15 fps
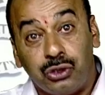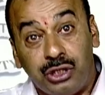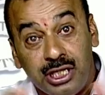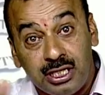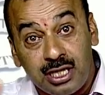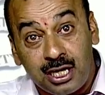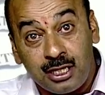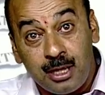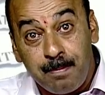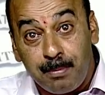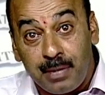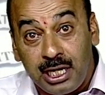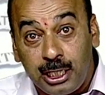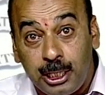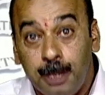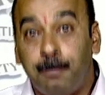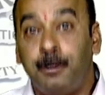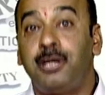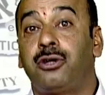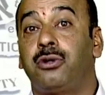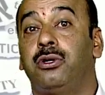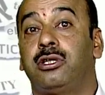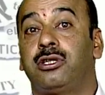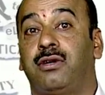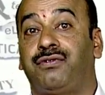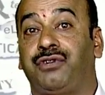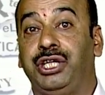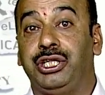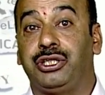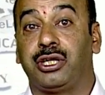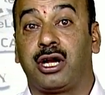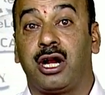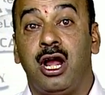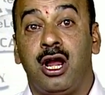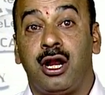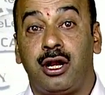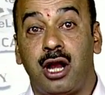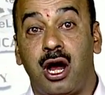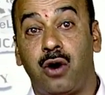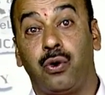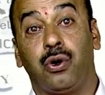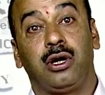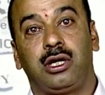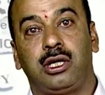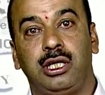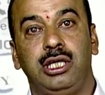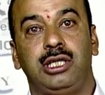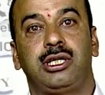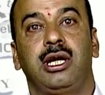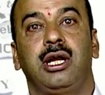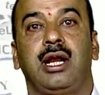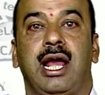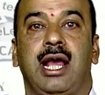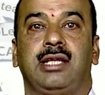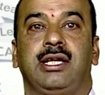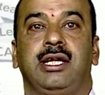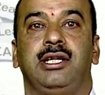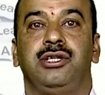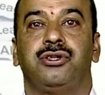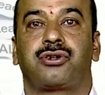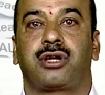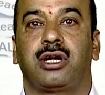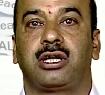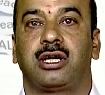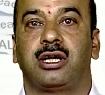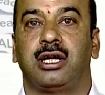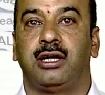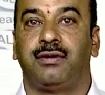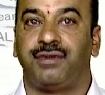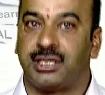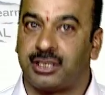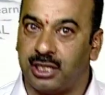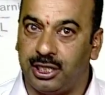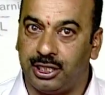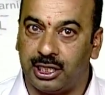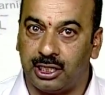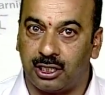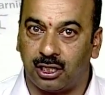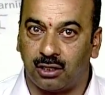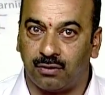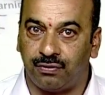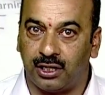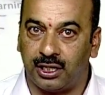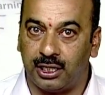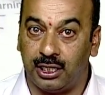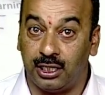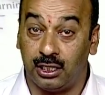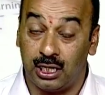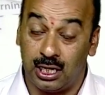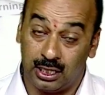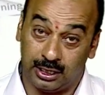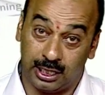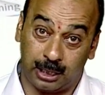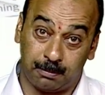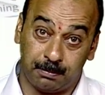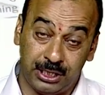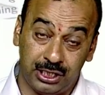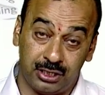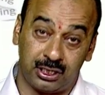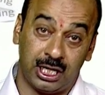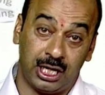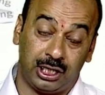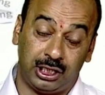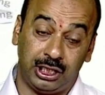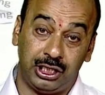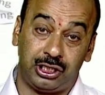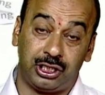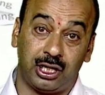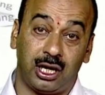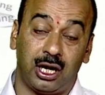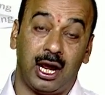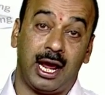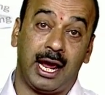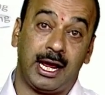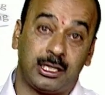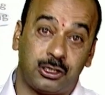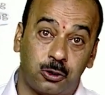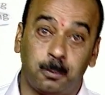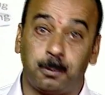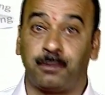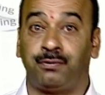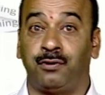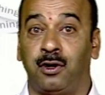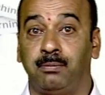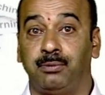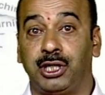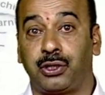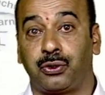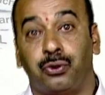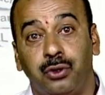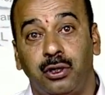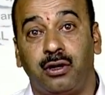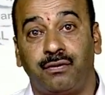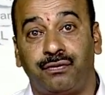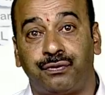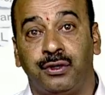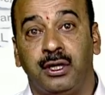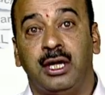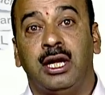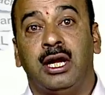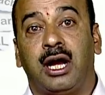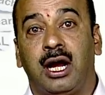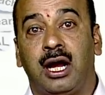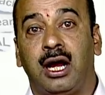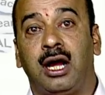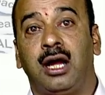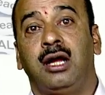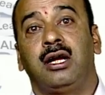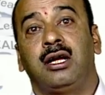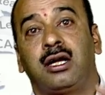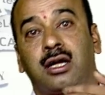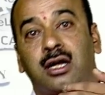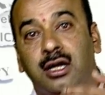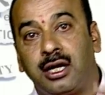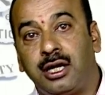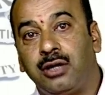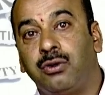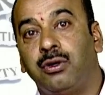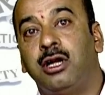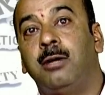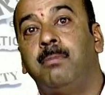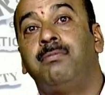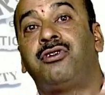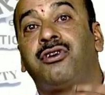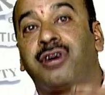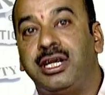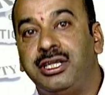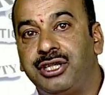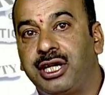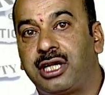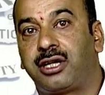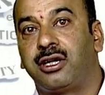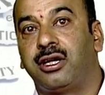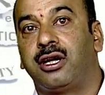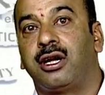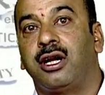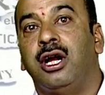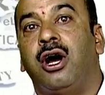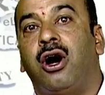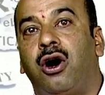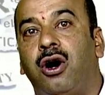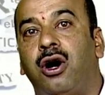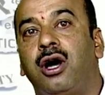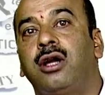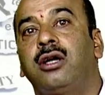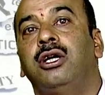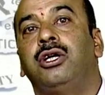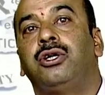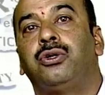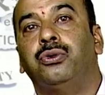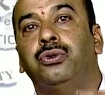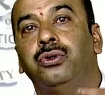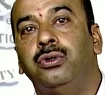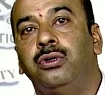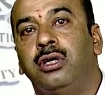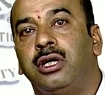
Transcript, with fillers: So, these are the multiple roles of teacher. Now, teacher as an instructor and facilitator of learning. That means teacher has to perform the role of uh, curriculum trajector or to